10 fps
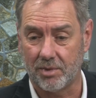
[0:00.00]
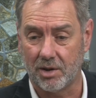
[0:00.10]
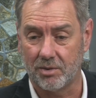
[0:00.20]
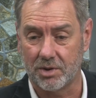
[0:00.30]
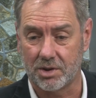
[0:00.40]

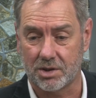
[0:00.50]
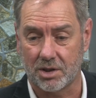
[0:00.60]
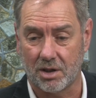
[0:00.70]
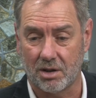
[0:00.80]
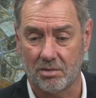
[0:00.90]
there was
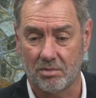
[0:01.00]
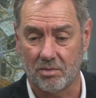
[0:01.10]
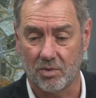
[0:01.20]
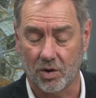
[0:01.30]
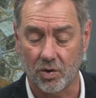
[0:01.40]

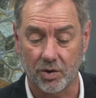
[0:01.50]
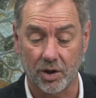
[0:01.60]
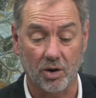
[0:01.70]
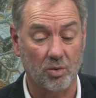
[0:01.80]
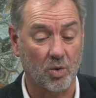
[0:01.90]

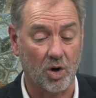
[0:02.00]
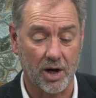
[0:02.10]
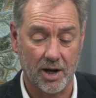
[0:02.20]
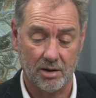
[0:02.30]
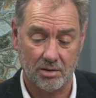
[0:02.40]
recording on
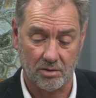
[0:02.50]
wire,